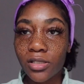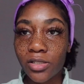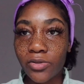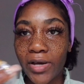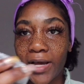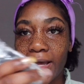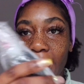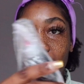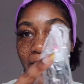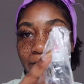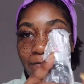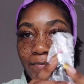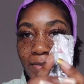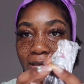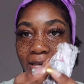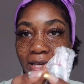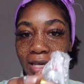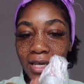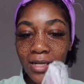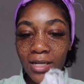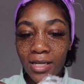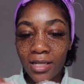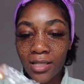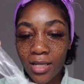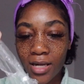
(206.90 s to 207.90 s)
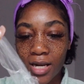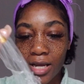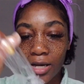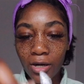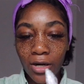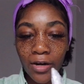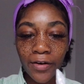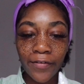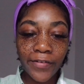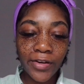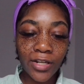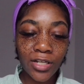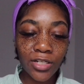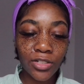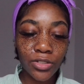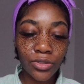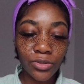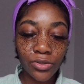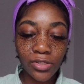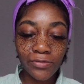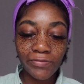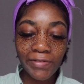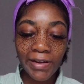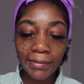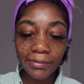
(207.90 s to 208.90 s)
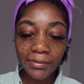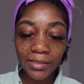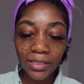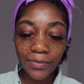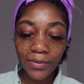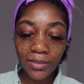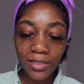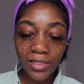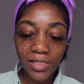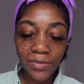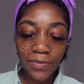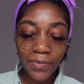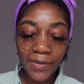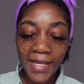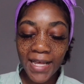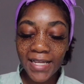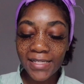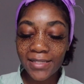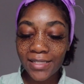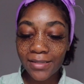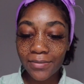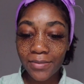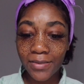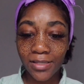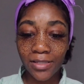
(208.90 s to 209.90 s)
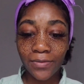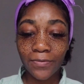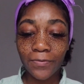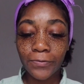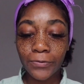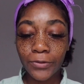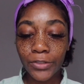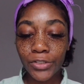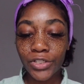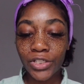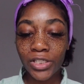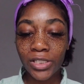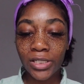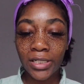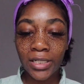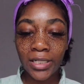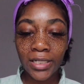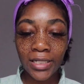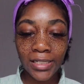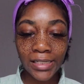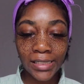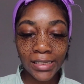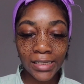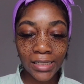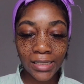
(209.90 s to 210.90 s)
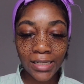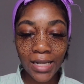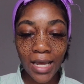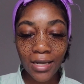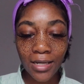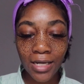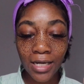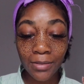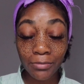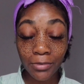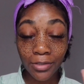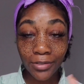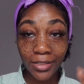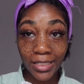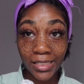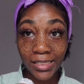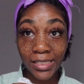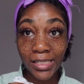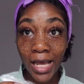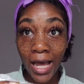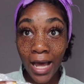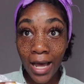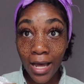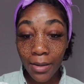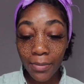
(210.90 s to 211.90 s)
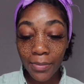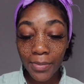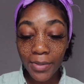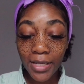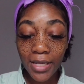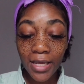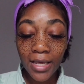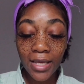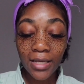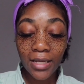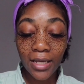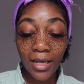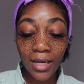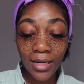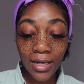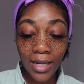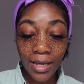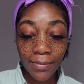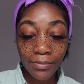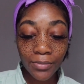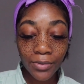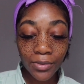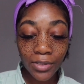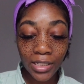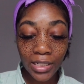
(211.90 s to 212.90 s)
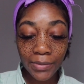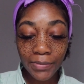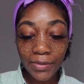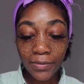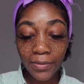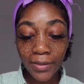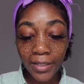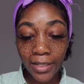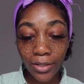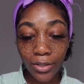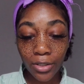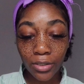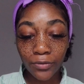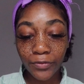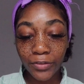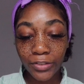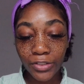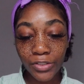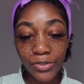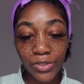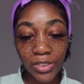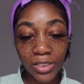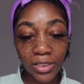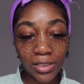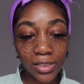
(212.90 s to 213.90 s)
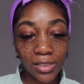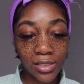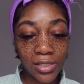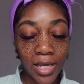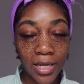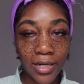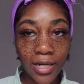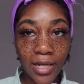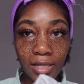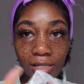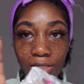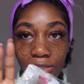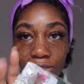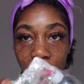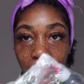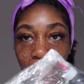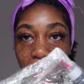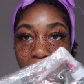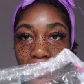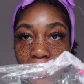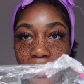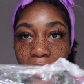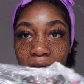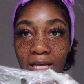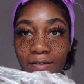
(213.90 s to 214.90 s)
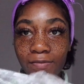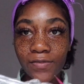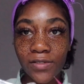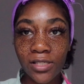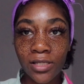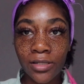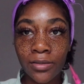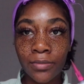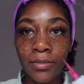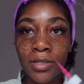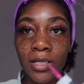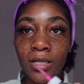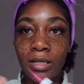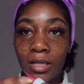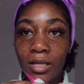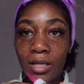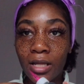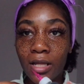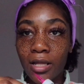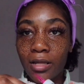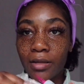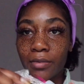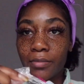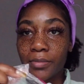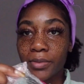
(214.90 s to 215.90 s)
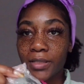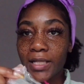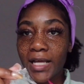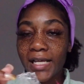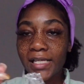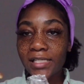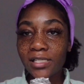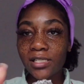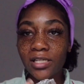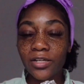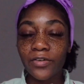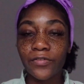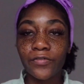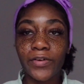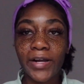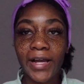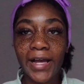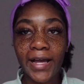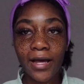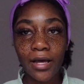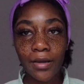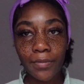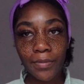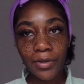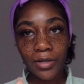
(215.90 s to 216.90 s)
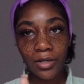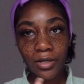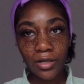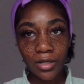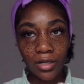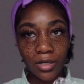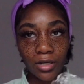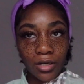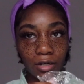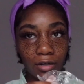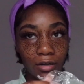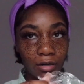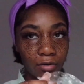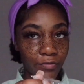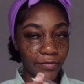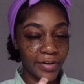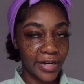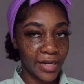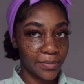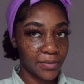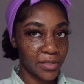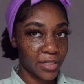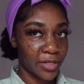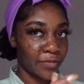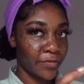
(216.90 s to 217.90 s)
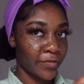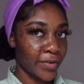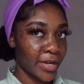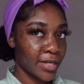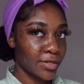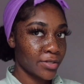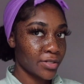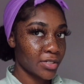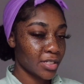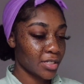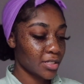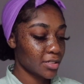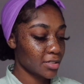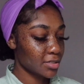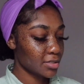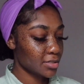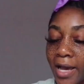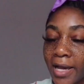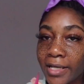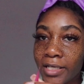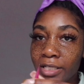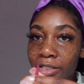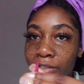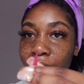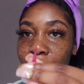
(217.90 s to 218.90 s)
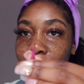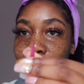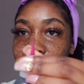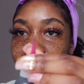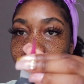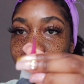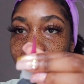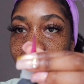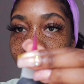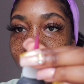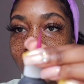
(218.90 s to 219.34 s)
I have my henna that I already used wrapped up in this plastic because unfortunately it did not come with the top, and I'm going to be planning on reusing this henna. So I just have some plastic wrap wrapped around it. I used the